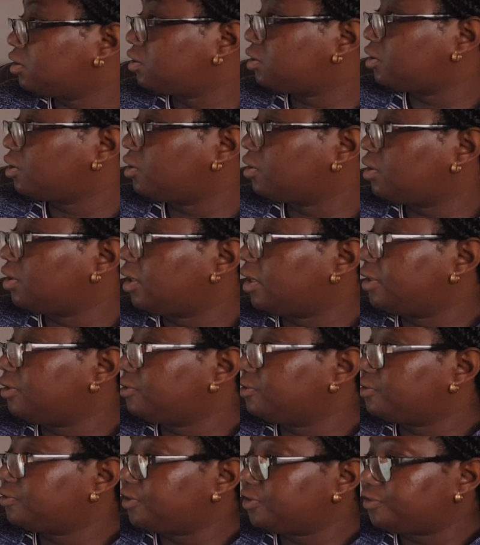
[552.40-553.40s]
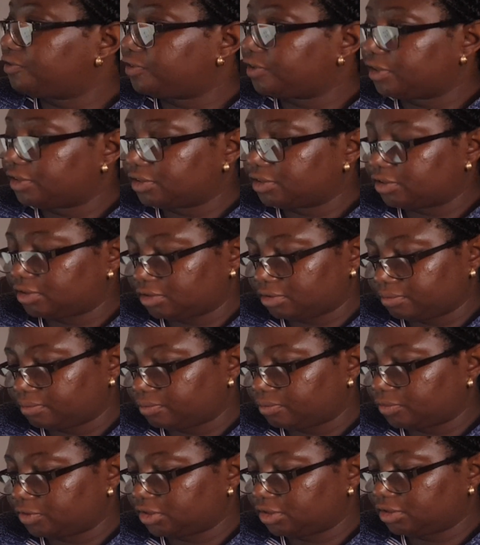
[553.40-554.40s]
Third line of defense
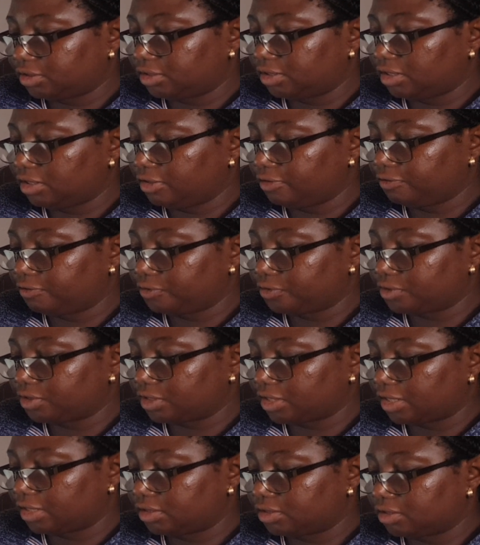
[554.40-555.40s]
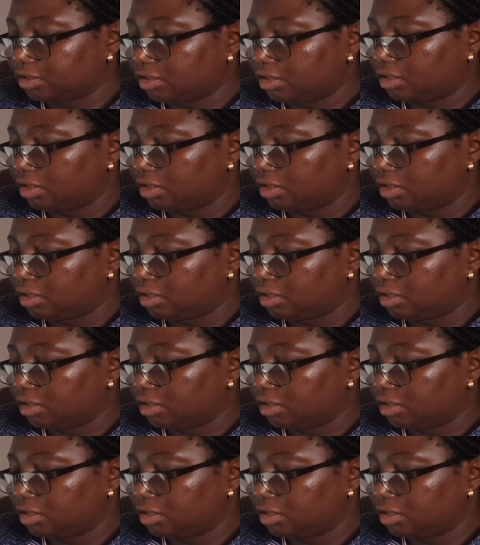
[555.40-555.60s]
is the lymphocyte.